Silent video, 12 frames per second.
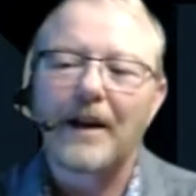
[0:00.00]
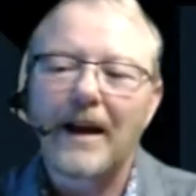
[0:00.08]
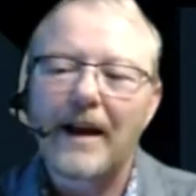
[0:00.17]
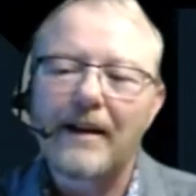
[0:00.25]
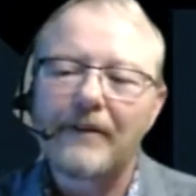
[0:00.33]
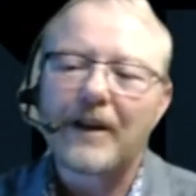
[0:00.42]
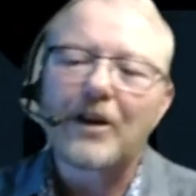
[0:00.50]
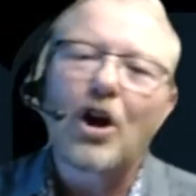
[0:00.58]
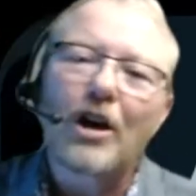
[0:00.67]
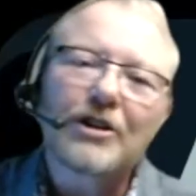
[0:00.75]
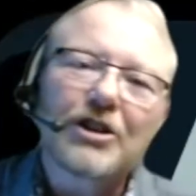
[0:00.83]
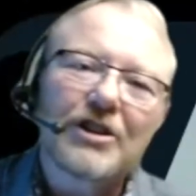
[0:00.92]
I have a
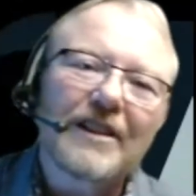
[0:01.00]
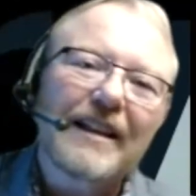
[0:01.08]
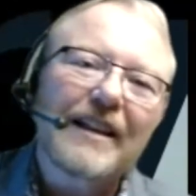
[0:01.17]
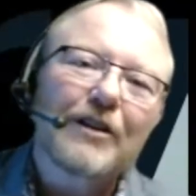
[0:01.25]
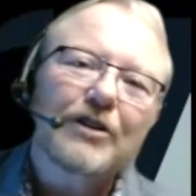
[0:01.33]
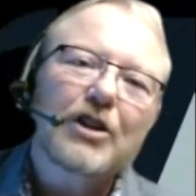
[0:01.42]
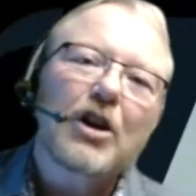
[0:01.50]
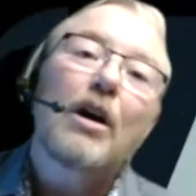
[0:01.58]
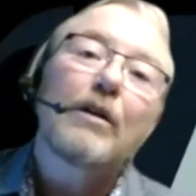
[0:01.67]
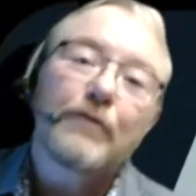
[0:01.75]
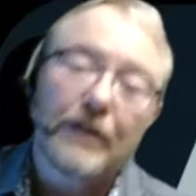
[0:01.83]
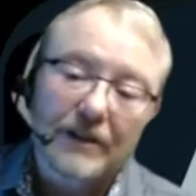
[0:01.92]
Conscious Leaders
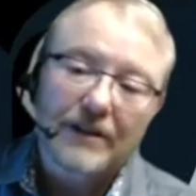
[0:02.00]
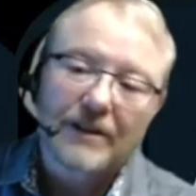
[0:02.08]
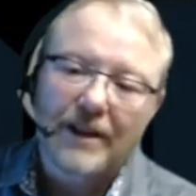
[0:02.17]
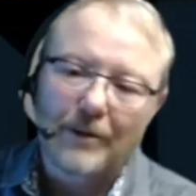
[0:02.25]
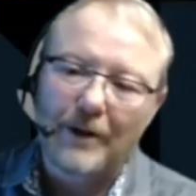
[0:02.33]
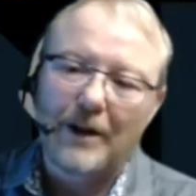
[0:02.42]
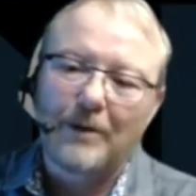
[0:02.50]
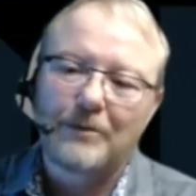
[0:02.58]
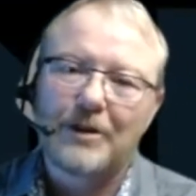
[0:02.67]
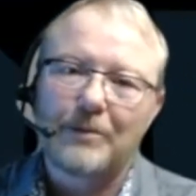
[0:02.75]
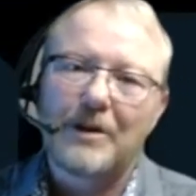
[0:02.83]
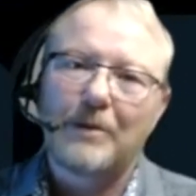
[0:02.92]
Conference coming up
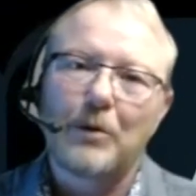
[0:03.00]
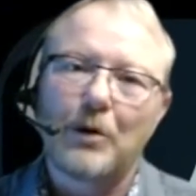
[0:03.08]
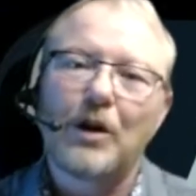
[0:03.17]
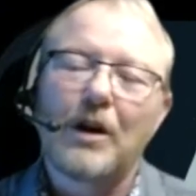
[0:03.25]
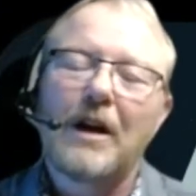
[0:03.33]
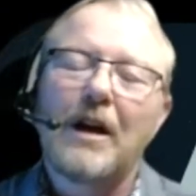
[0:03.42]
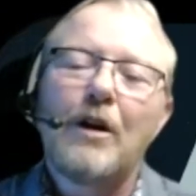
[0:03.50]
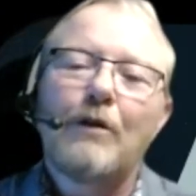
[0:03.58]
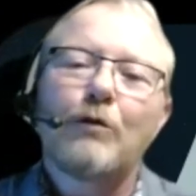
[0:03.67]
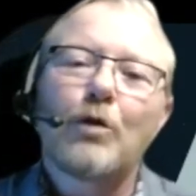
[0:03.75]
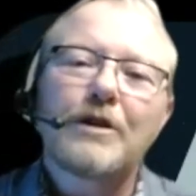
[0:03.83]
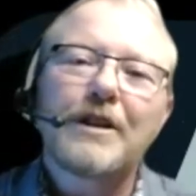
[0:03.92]
September
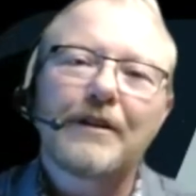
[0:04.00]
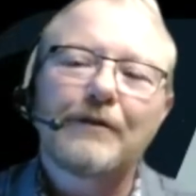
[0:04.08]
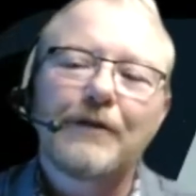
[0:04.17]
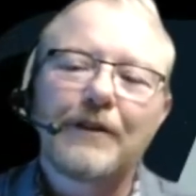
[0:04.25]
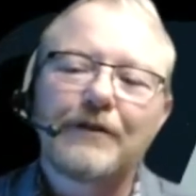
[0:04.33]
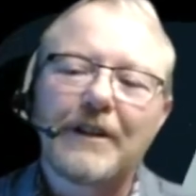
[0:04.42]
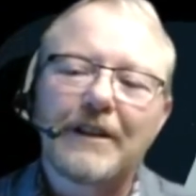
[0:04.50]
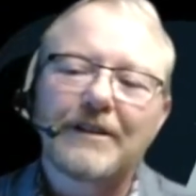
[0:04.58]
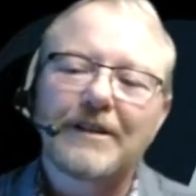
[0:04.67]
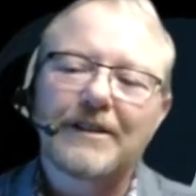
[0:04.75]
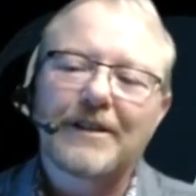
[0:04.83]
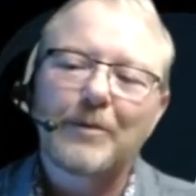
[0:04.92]
14th and 15th.
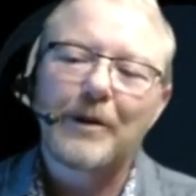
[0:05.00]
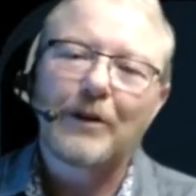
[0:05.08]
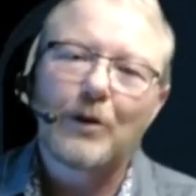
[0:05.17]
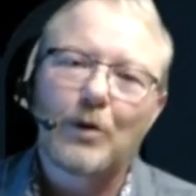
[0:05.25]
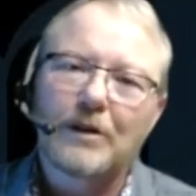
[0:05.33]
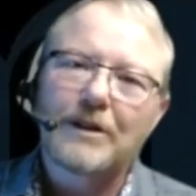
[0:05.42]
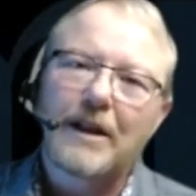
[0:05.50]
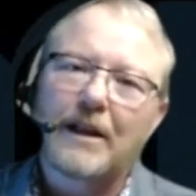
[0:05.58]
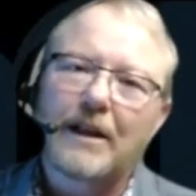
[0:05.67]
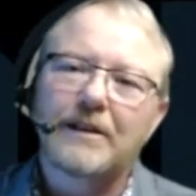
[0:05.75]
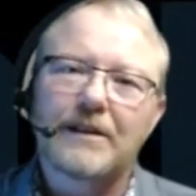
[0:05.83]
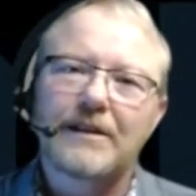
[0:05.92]
It's going to be in Lawrence,
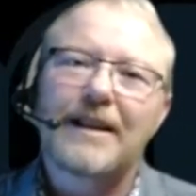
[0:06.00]
Kansas.